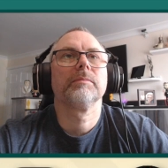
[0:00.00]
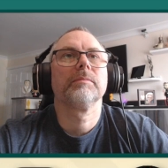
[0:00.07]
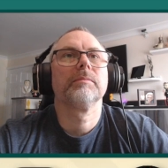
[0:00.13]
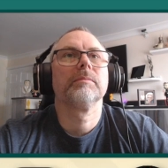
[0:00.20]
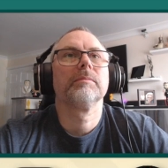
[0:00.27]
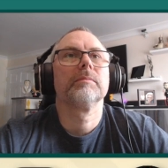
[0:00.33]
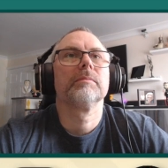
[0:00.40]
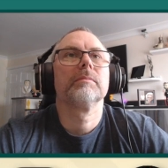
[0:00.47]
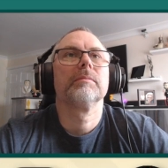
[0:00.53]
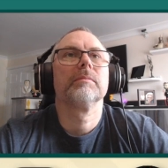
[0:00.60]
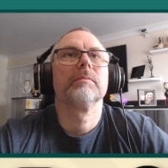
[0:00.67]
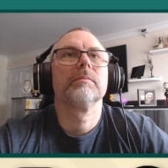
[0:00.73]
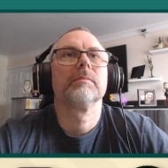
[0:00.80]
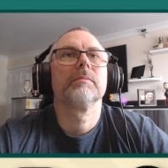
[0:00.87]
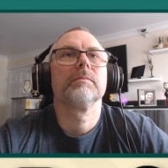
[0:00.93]

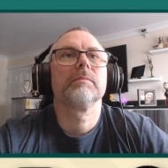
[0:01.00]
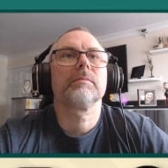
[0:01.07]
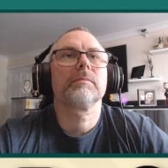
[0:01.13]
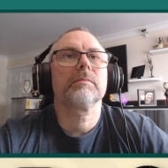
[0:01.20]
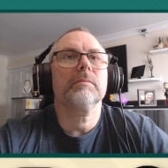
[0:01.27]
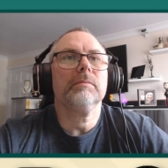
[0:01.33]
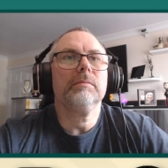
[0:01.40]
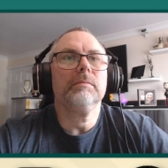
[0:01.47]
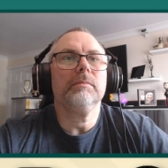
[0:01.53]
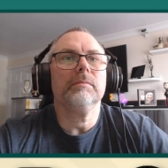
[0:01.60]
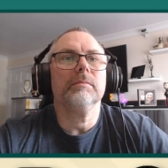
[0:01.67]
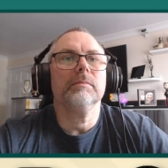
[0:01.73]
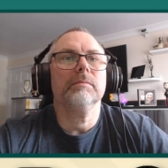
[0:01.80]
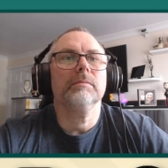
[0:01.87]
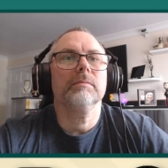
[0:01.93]

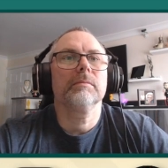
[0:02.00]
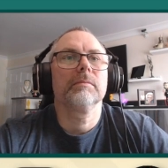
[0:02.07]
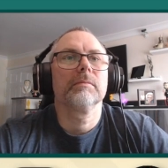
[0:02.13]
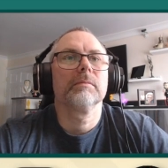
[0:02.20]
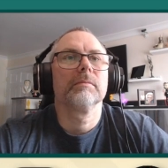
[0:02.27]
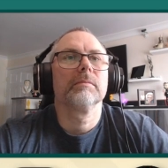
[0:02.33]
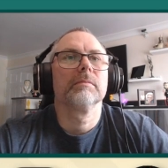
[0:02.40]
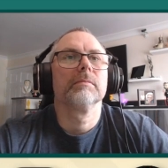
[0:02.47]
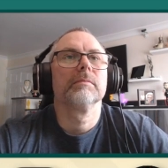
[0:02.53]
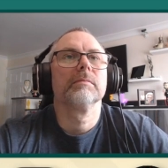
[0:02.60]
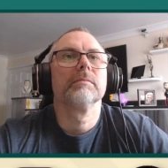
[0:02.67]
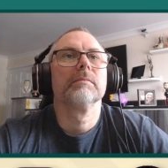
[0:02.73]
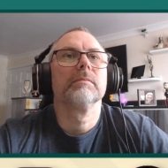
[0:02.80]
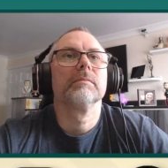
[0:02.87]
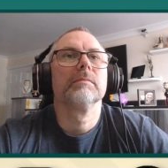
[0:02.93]

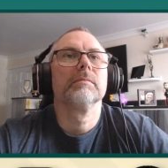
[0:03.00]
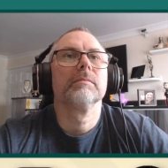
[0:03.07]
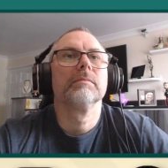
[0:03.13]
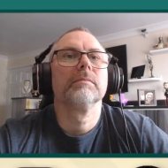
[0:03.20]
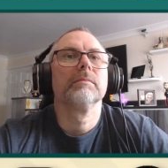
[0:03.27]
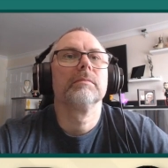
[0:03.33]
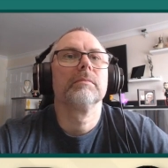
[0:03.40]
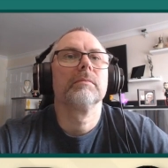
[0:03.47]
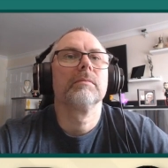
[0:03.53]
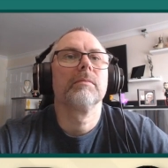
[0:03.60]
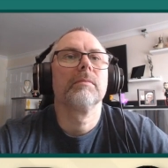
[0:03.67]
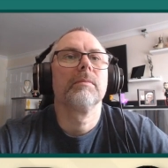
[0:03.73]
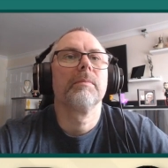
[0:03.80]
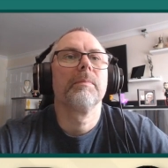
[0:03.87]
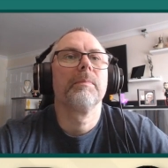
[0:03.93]

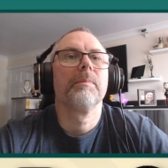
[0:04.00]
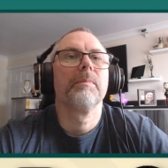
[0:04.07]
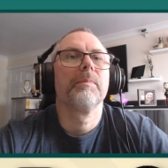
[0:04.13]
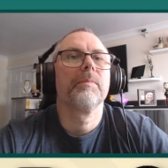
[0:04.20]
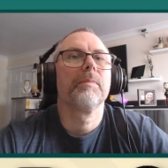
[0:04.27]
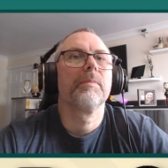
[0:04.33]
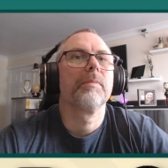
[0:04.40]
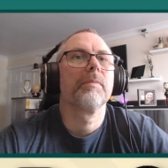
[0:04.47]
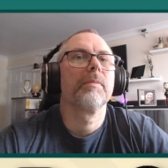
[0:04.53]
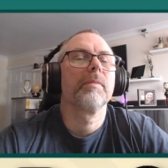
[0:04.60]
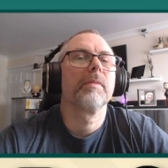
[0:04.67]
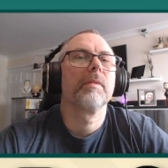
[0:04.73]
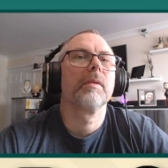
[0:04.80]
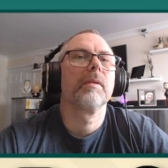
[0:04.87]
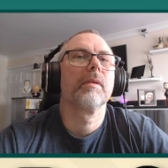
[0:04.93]

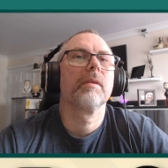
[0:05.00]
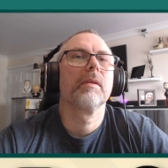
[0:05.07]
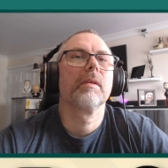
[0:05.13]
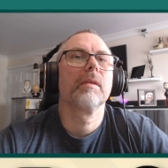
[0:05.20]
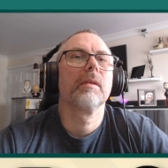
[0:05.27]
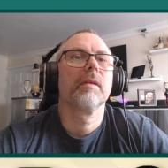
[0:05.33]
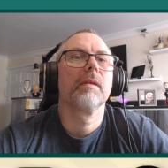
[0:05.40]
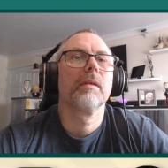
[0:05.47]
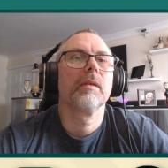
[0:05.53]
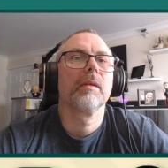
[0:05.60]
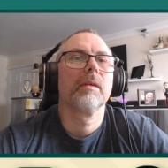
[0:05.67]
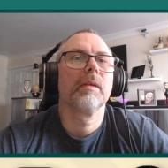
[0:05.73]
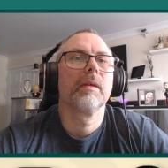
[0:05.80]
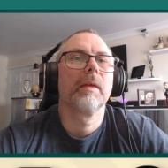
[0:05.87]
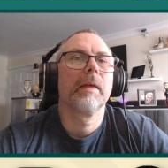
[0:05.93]

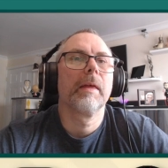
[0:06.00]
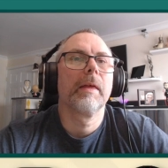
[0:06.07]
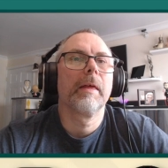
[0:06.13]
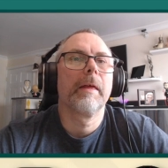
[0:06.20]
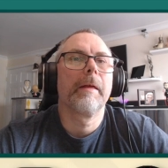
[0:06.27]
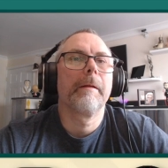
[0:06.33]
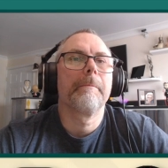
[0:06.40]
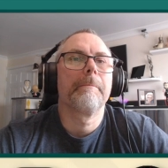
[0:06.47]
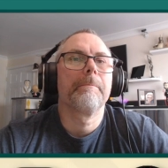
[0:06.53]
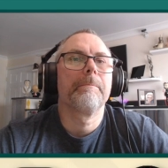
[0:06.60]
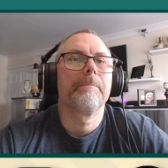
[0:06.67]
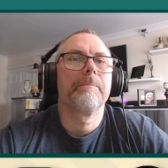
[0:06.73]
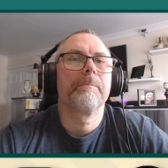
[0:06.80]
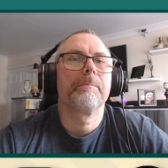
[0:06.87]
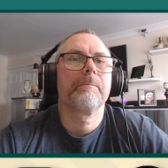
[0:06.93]

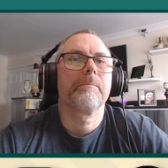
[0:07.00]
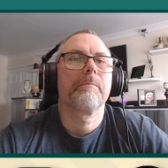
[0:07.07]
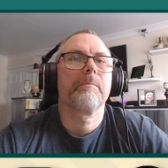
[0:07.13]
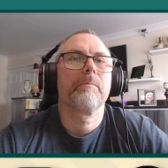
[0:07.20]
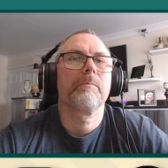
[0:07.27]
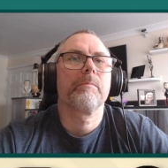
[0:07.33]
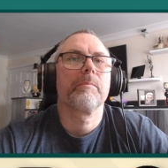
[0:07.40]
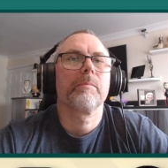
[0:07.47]
Nothing is said.